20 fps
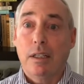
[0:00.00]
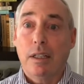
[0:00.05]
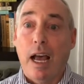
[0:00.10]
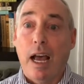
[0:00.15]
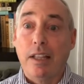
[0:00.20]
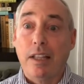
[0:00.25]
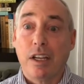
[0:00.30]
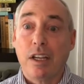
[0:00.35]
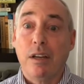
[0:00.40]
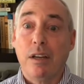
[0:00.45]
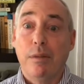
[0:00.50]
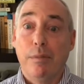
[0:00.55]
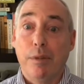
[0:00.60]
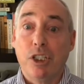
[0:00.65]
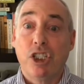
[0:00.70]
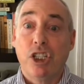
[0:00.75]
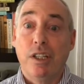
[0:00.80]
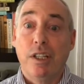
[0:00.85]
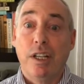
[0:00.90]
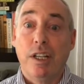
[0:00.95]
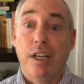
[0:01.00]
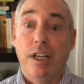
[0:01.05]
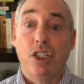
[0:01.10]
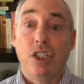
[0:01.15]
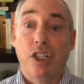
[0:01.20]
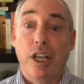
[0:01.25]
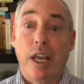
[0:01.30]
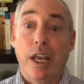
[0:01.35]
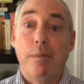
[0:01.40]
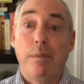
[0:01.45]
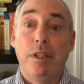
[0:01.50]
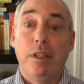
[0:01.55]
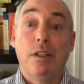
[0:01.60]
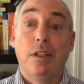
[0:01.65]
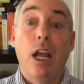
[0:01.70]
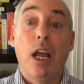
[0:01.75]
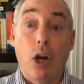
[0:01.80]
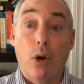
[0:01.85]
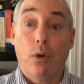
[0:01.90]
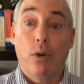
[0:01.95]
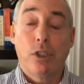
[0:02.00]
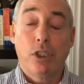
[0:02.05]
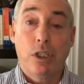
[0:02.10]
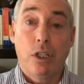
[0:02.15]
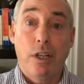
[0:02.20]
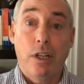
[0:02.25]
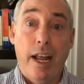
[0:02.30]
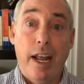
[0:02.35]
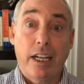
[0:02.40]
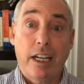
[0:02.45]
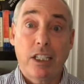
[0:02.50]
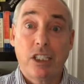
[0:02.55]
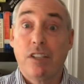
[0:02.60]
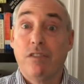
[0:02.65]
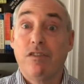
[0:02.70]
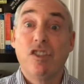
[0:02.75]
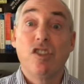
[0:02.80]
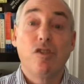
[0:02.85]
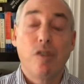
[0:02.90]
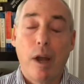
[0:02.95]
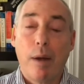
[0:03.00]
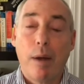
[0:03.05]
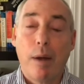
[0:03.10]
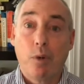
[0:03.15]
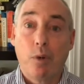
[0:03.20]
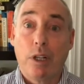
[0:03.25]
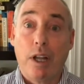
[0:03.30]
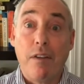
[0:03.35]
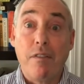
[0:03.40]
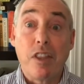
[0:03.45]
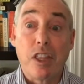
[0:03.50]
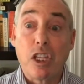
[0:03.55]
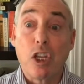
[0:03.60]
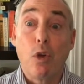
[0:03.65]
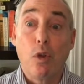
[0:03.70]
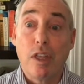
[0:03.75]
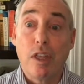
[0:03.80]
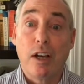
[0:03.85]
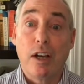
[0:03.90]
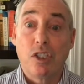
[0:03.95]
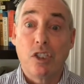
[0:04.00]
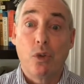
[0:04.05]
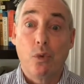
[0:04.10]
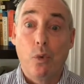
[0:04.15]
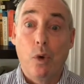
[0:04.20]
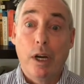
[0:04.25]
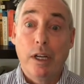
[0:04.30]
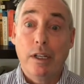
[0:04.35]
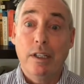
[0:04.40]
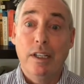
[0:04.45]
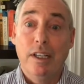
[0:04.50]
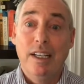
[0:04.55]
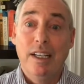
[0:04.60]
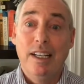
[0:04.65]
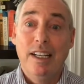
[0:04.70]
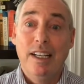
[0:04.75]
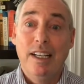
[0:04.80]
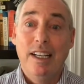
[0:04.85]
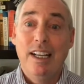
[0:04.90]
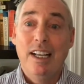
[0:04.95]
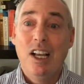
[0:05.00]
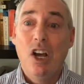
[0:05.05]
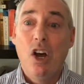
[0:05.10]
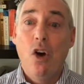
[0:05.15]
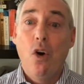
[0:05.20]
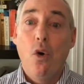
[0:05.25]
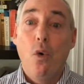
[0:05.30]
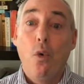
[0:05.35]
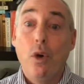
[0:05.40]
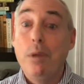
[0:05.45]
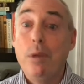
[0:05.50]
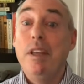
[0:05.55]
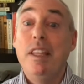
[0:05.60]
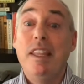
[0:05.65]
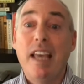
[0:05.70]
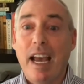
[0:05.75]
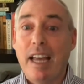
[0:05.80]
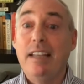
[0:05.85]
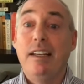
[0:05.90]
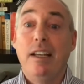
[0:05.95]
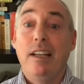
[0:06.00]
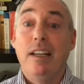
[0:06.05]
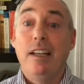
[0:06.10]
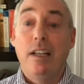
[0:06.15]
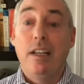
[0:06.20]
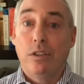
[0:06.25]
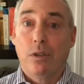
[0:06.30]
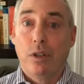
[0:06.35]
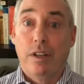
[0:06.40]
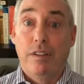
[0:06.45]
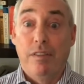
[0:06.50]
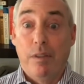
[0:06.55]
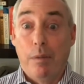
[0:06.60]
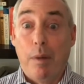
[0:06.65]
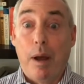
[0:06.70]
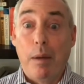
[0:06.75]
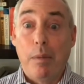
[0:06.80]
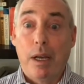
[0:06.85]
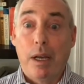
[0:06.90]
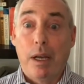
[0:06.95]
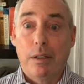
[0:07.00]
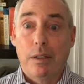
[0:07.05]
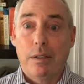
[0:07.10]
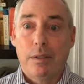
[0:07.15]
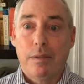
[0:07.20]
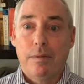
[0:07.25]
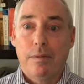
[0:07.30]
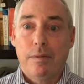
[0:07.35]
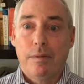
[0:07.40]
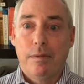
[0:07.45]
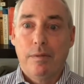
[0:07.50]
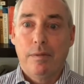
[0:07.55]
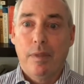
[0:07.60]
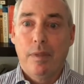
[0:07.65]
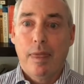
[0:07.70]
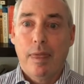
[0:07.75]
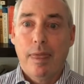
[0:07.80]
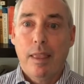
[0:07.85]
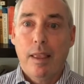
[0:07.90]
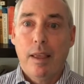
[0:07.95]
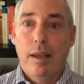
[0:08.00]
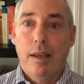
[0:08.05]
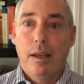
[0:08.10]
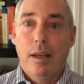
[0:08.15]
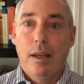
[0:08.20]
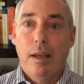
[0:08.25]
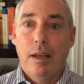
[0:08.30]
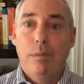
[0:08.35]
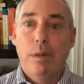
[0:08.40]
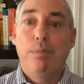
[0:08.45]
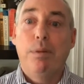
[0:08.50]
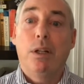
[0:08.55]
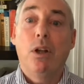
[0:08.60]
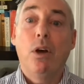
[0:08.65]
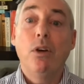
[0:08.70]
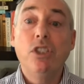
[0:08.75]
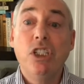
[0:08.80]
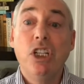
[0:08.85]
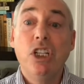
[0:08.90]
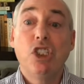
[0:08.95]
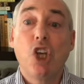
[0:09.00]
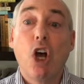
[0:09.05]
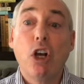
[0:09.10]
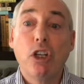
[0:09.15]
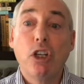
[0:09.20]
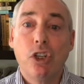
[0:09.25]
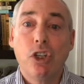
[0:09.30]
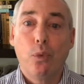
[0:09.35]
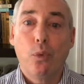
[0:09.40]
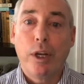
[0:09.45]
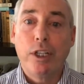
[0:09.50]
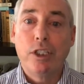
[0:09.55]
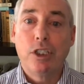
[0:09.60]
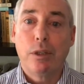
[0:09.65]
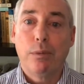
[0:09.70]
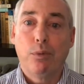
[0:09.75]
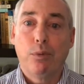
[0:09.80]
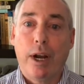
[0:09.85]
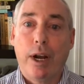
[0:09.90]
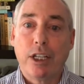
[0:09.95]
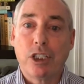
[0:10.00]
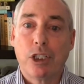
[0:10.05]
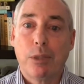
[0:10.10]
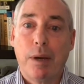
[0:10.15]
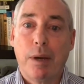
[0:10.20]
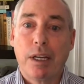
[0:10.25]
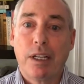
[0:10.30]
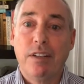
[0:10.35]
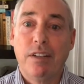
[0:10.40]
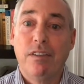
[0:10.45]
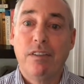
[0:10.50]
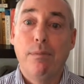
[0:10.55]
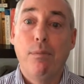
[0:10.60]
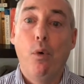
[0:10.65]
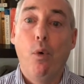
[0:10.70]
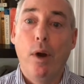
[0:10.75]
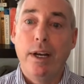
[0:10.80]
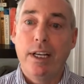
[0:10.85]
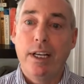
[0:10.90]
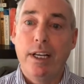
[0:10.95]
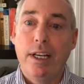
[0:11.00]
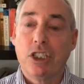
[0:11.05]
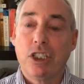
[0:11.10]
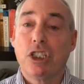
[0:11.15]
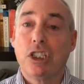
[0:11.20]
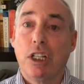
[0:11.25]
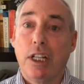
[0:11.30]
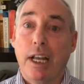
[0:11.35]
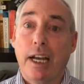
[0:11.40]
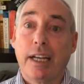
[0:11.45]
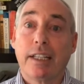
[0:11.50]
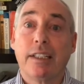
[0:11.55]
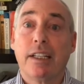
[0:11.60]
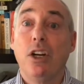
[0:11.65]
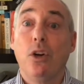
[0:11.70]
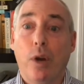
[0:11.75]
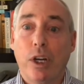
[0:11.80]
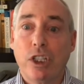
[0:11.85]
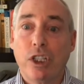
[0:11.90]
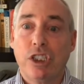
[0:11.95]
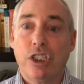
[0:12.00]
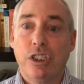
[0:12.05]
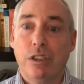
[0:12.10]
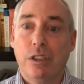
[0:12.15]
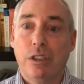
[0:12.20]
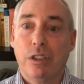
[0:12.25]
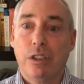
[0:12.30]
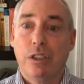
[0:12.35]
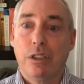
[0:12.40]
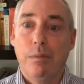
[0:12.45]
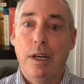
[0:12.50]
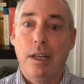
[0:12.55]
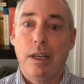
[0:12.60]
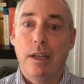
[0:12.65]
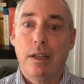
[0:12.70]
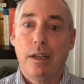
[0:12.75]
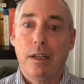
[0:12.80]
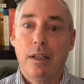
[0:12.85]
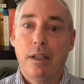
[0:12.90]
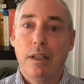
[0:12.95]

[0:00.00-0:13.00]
on the commission that examined the terrorist attacks of September 11th, 2001 would be the ideal alternative in my mind. But Pelosi's also raised the prospect of appointing a select congressional committee,